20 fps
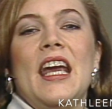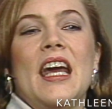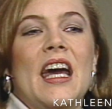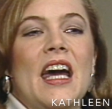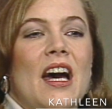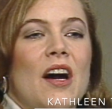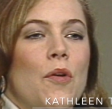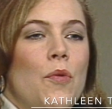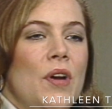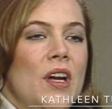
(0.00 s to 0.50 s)

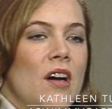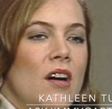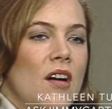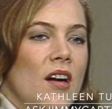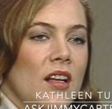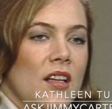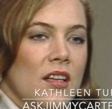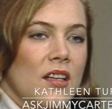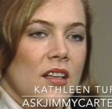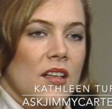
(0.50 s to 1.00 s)
Yeah, we all
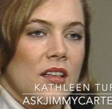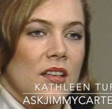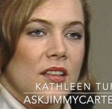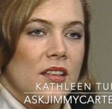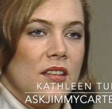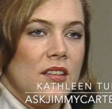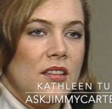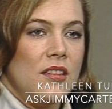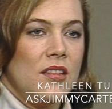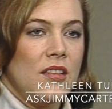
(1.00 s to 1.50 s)
got a little
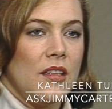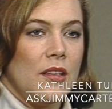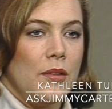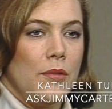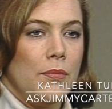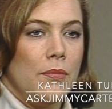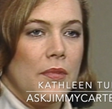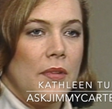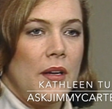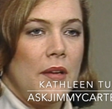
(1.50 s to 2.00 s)
hurt.
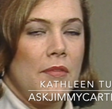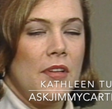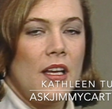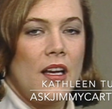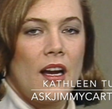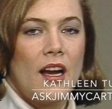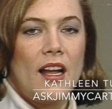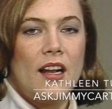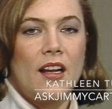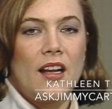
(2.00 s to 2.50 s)
Um, I
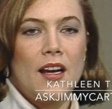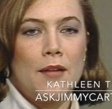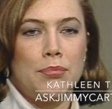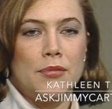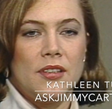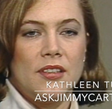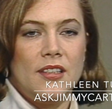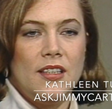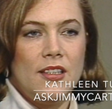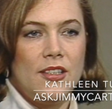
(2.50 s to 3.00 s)
think I had a
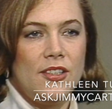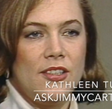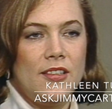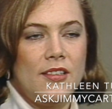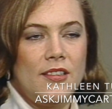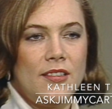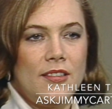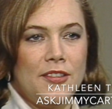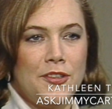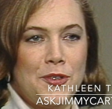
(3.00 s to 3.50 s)
couple
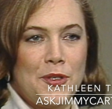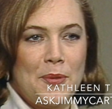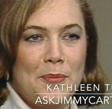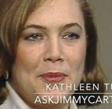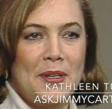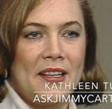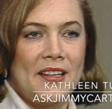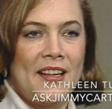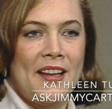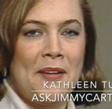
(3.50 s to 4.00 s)
stitches or something
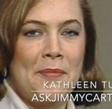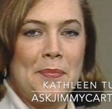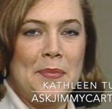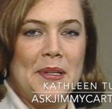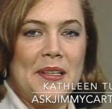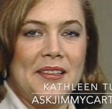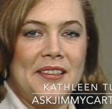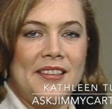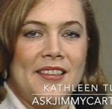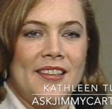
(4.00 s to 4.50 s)
like that,
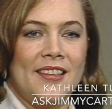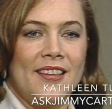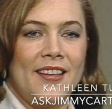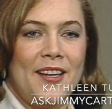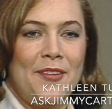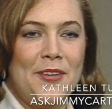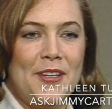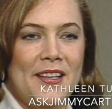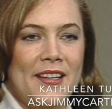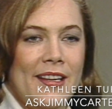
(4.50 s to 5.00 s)
but uh,
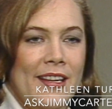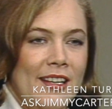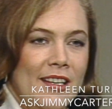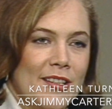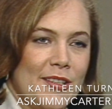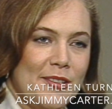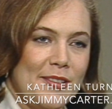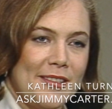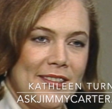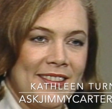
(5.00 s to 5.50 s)
everything
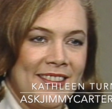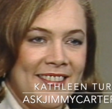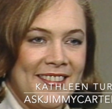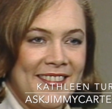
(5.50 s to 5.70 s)
heals.